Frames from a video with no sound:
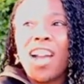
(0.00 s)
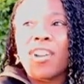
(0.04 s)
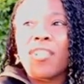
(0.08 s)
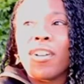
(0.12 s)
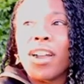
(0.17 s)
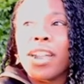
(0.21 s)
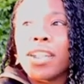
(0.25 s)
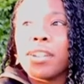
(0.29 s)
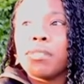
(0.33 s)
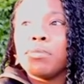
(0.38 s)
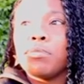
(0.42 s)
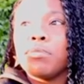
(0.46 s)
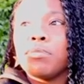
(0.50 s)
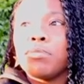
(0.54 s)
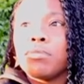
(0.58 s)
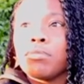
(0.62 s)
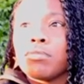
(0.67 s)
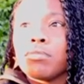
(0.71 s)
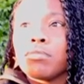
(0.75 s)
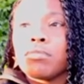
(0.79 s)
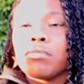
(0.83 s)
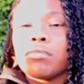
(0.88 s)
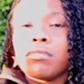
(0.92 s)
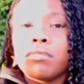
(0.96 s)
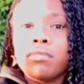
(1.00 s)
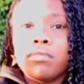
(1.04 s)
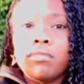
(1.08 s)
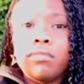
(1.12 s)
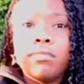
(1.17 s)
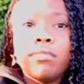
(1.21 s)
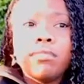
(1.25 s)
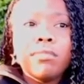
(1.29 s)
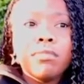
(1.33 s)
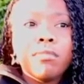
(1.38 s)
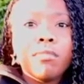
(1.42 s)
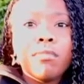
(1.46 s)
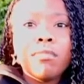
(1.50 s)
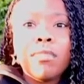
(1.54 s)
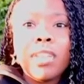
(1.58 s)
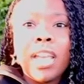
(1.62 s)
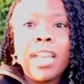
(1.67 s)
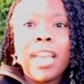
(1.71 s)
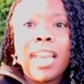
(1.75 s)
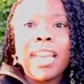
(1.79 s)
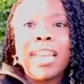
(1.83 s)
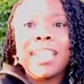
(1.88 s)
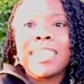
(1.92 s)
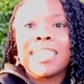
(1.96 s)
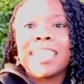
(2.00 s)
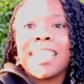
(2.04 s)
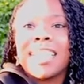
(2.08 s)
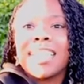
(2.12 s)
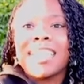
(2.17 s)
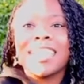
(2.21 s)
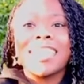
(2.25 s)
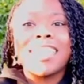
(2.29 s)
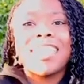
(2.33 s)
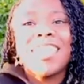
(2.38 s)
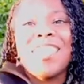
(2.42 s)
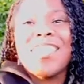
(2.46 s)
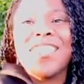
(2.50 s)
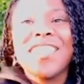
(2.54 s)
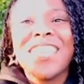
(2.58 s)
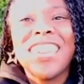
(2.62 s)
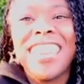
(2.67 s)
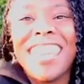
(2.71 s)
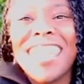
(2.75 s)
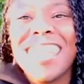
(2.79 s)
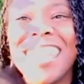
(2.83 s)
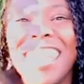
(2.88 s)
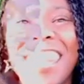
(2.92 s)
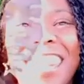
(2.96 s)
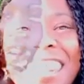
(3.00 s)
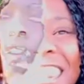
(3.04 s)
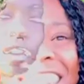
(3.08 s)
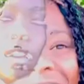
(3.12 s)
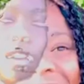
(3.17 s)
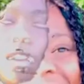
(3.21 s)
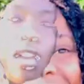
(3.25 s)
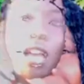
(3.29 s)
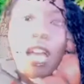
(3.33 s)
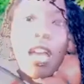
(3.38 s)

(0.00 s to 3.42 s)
All right. Now let's get into the video.